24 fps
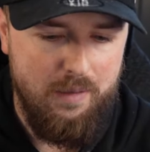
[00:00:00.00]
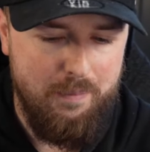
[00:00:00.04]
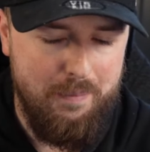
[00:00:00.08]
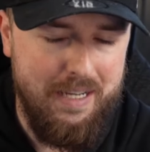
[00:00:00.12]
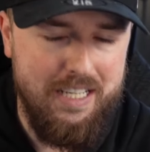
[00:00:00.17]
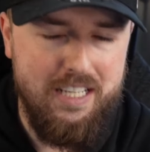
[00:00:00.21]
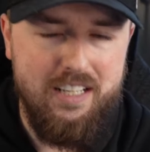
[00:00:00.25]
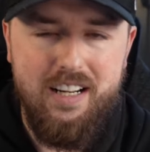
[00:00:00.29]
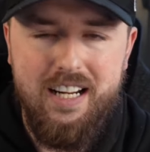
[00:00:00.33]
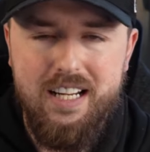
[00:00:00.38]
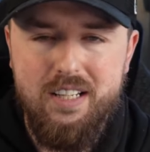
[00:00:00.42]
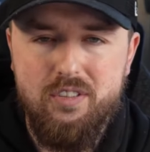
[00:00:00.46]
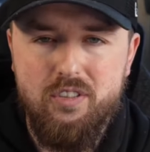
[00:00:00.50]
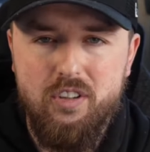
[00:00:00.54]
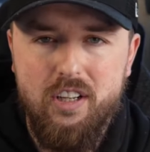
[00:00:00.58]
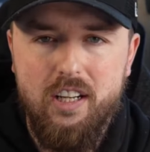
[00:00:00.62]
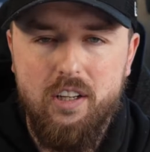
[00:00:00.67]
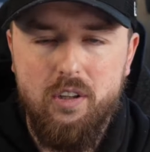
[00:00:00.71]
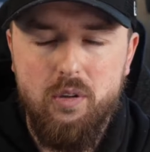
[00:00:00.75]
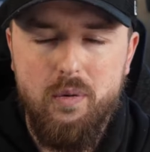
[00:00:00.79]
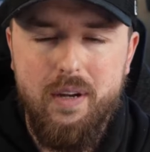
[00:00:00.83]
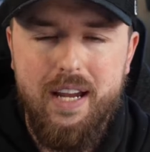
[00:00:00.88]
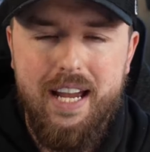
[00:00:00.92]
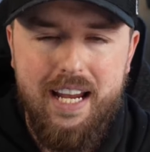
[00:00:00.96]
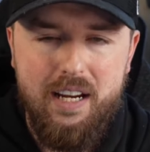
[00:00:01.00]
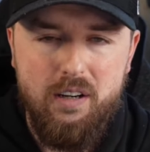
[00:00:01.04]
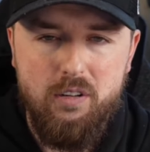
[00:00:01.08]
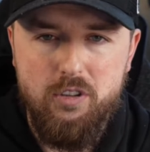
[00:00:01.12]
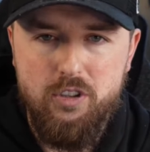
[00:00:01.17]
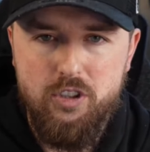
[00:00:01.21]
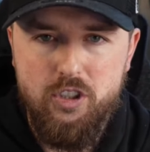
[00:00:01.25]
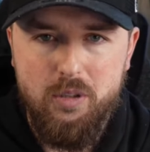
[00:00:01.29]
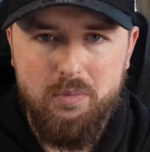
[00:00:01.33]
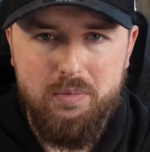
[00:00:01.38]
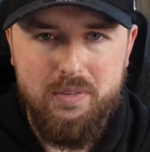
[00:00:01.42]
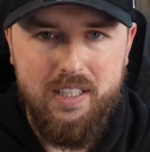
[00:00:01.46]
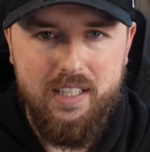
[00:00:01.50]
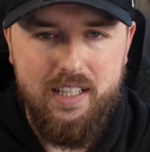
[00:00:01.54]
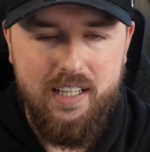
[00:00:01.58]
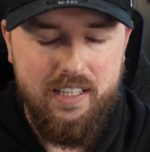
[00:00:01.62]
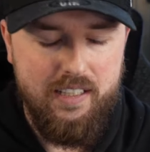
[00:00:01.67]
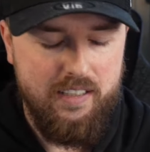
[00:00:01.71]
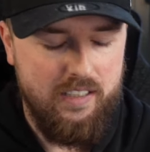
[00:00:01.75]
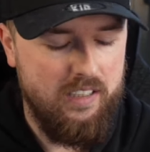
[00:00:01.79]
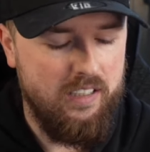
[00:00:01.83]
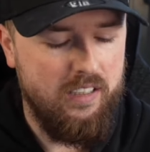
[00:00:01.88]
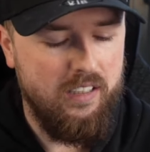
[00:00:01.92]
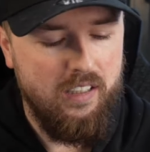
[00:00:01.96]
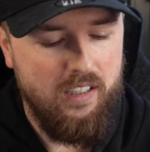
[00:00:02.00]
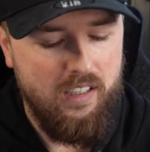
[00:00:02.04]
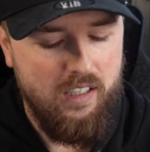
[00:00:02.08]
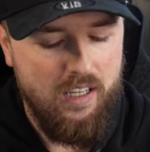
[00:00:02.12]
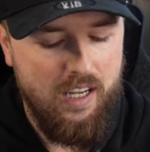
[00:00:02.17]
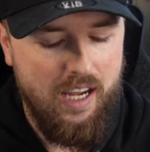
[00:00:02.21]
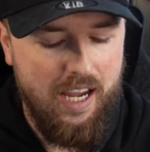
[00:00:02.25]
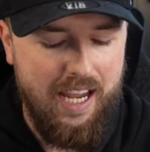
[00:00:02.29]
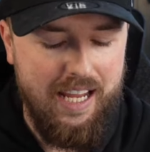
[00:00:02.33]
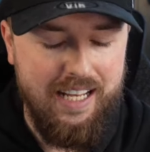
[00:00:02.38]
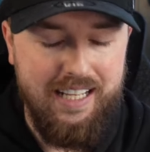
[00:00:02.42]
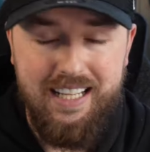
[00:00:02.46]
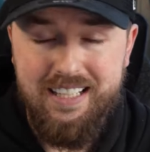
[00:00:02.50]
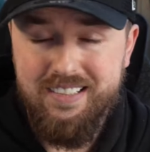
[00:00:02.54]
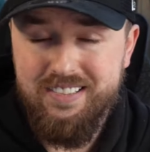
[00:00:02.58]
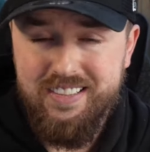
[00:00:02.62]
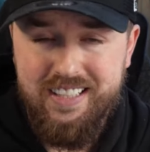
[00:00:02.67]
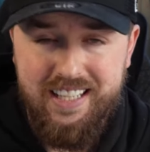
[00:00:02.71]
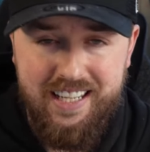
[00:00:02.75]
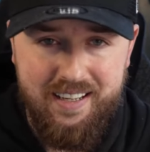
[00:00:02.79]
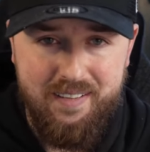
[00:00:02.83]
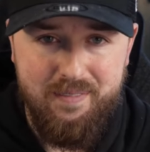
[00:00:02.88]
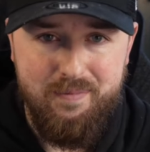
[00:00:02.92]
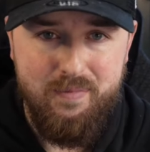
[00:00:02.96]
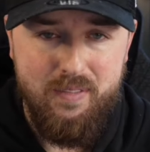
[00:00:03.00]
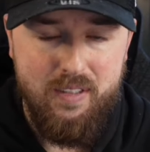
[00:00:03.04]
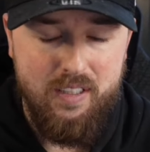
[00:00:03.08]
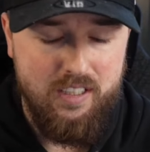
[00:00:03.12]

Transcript: Man United's going to do a hang on job today, and that's that.